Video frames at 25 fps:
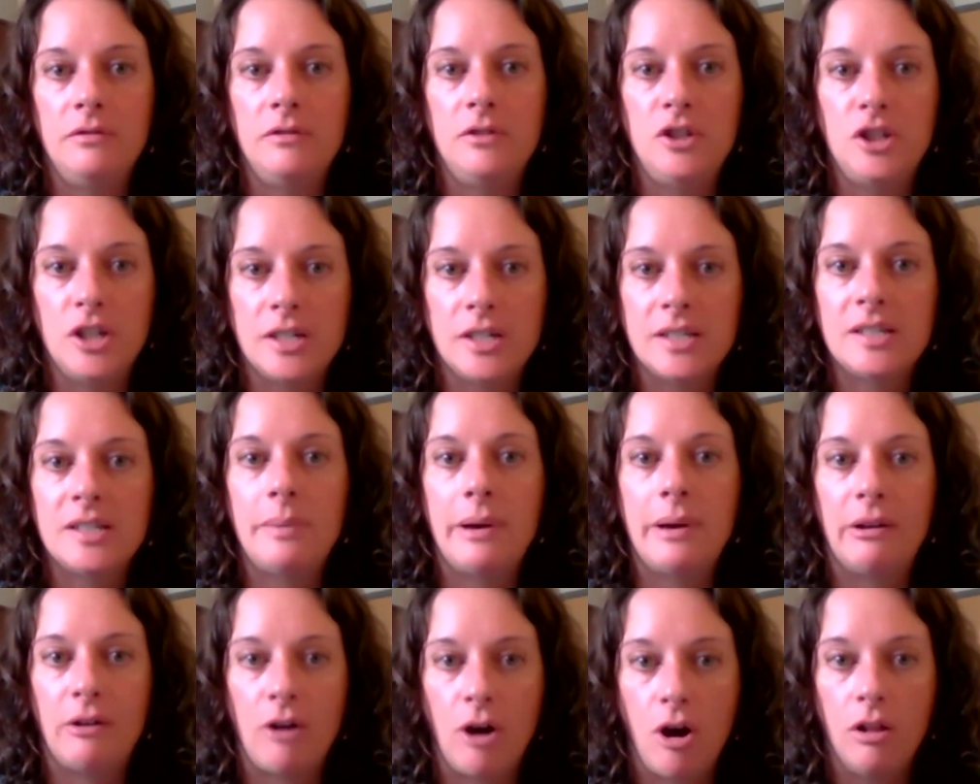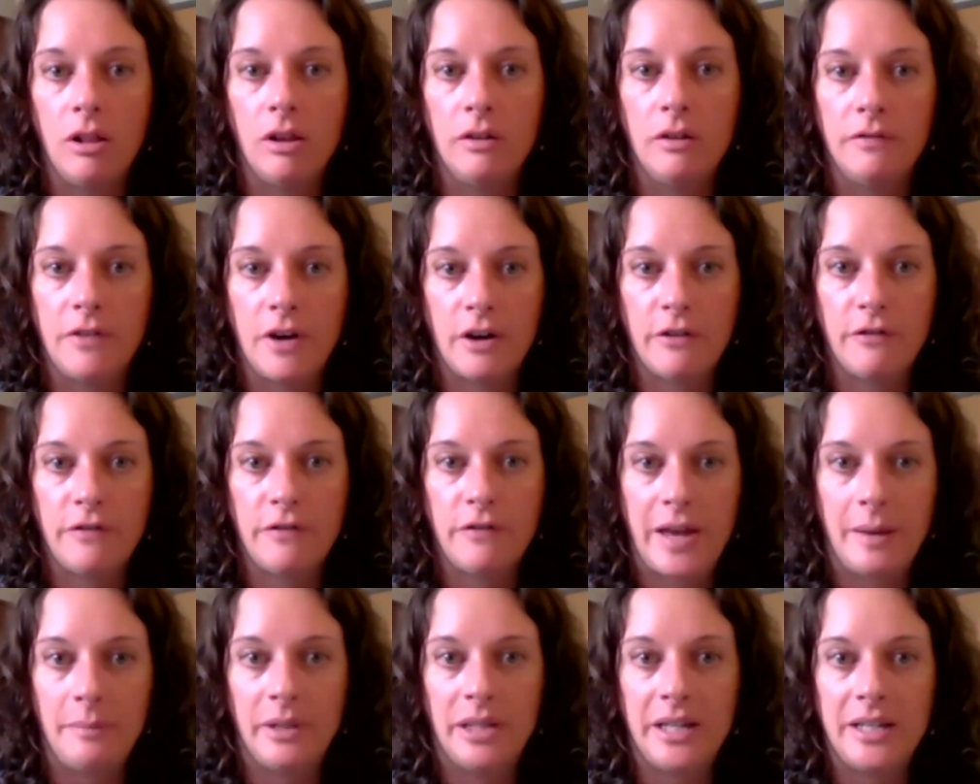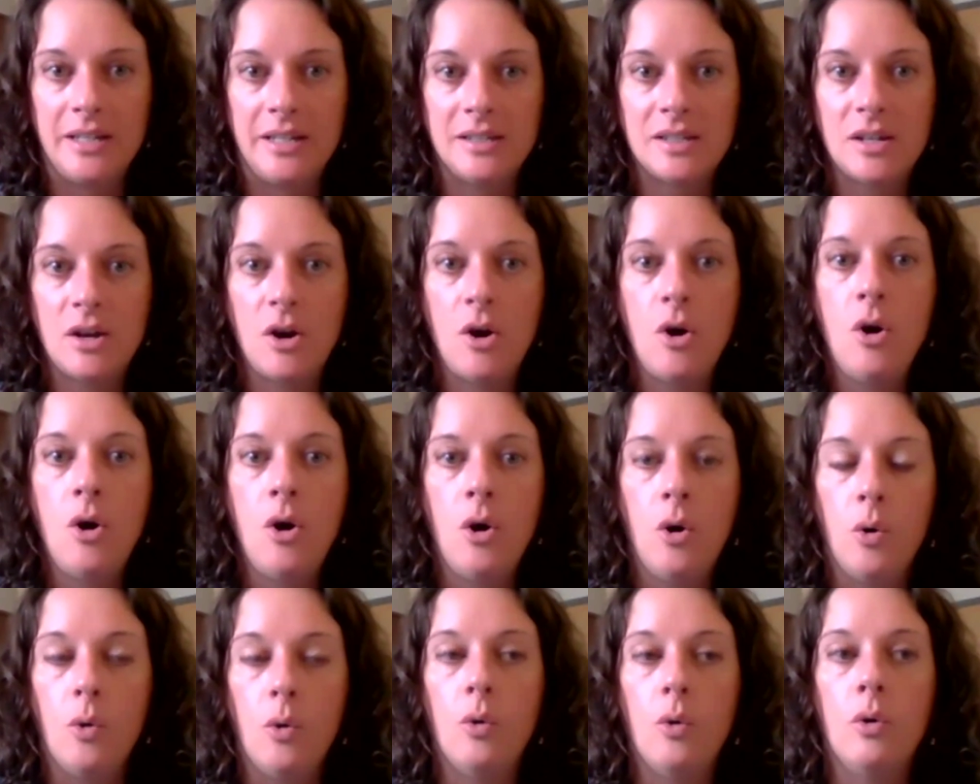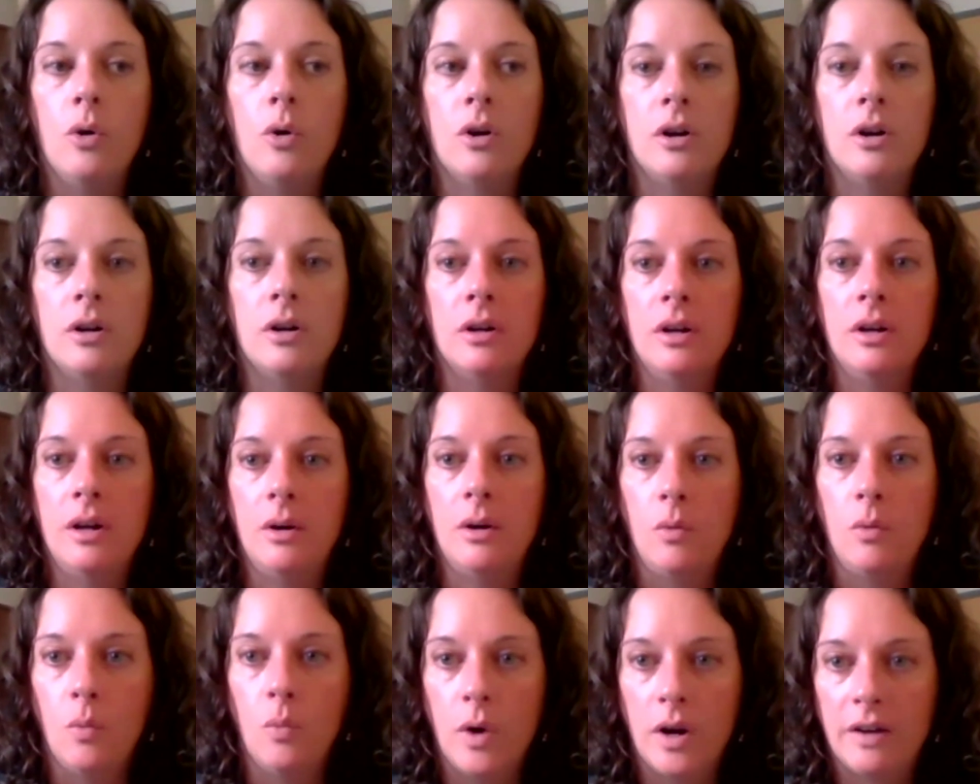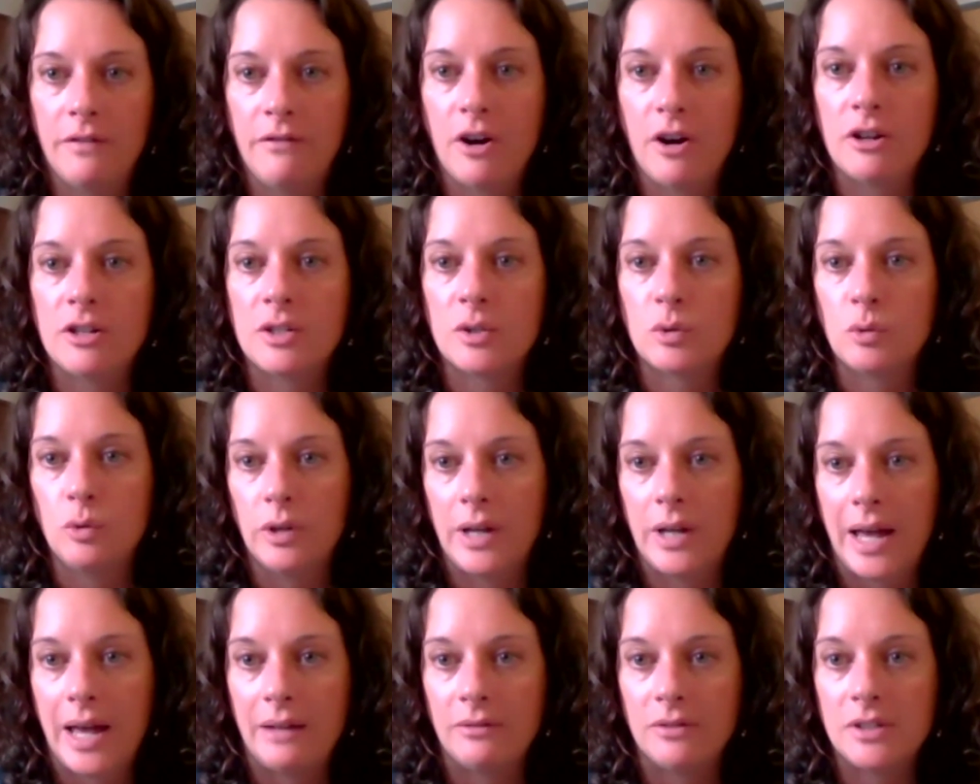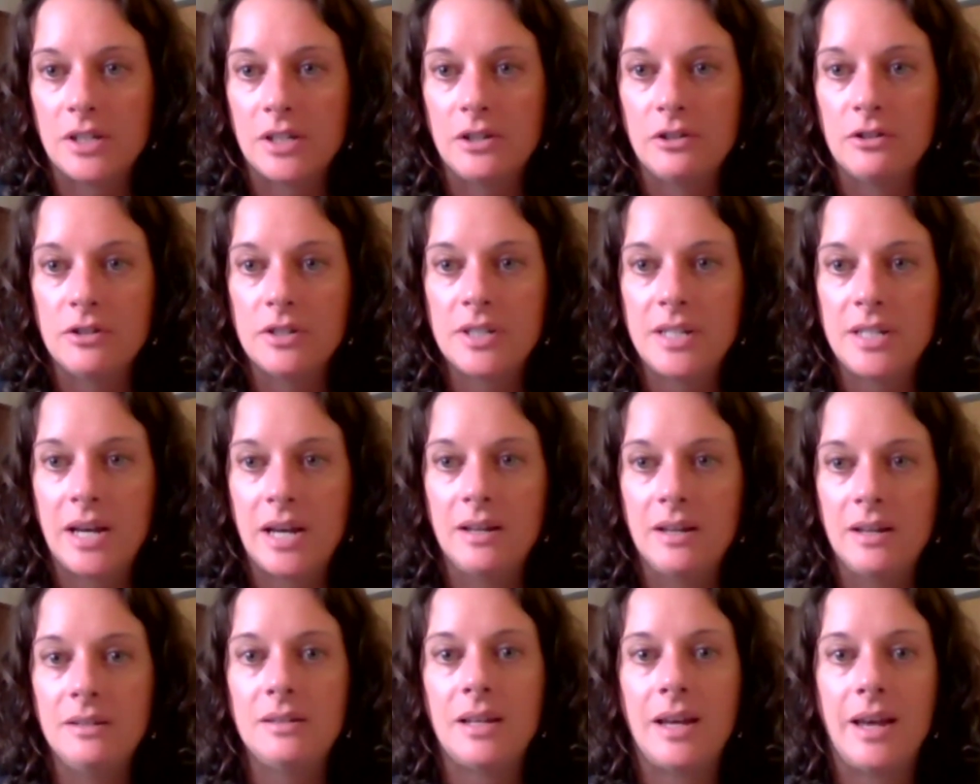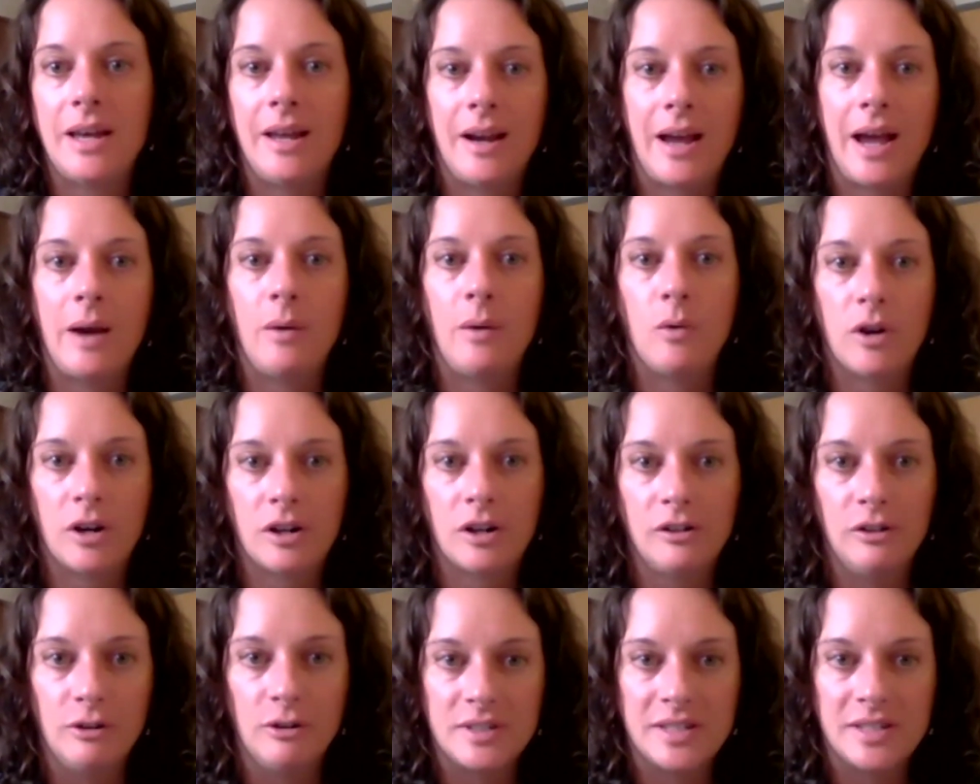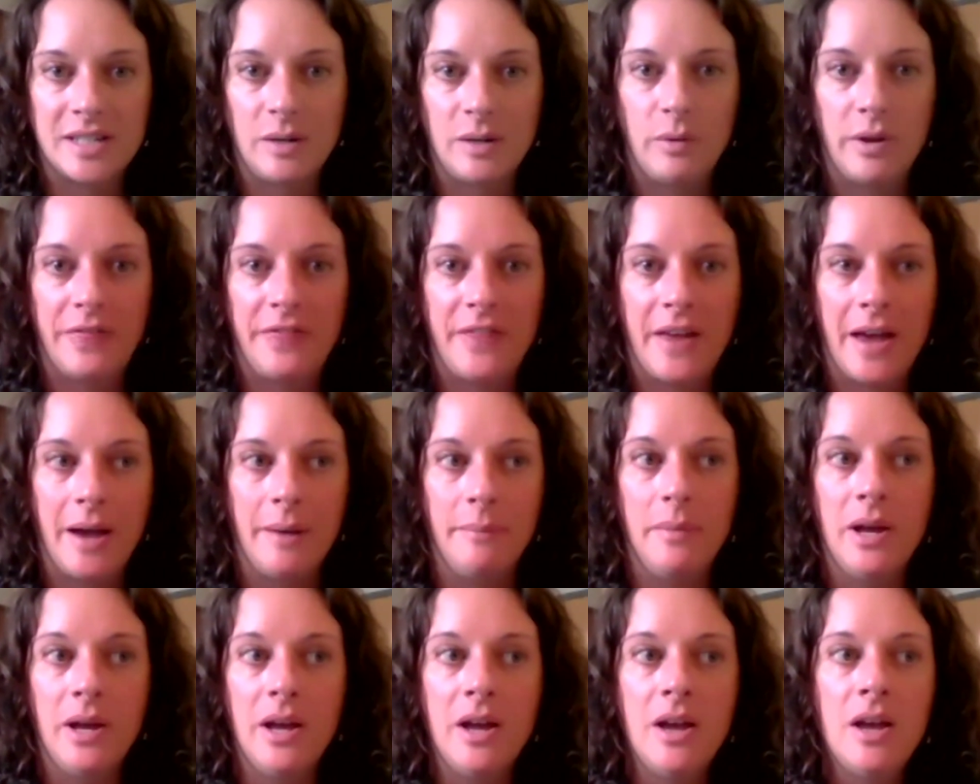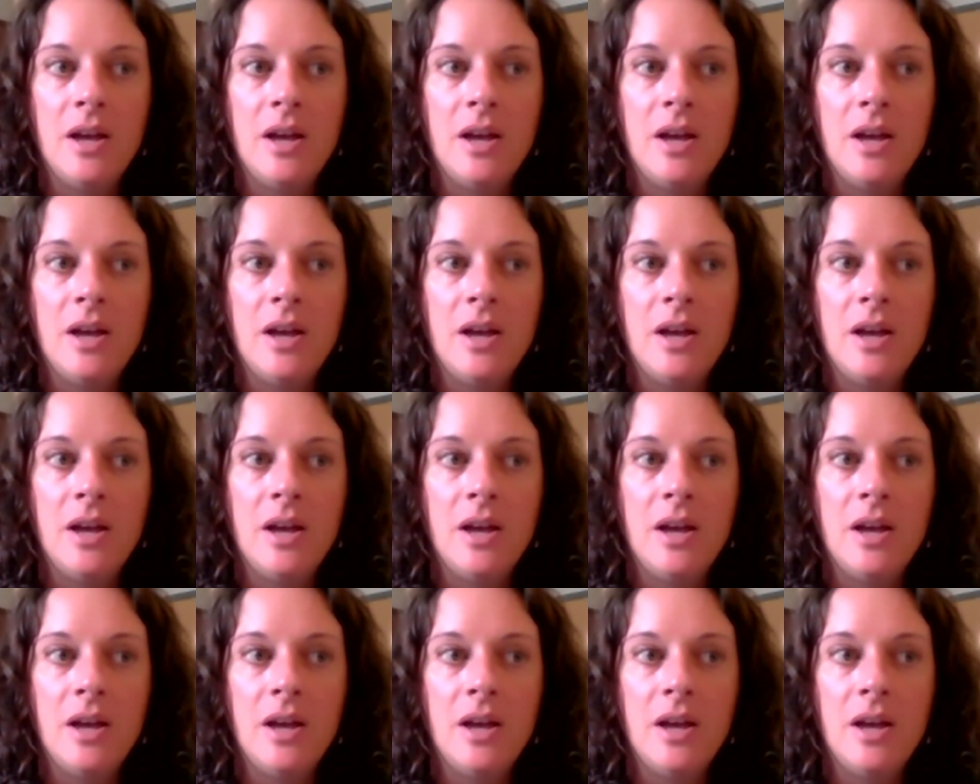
just about all of our families, or one of our school counselors does, and I work closely with them.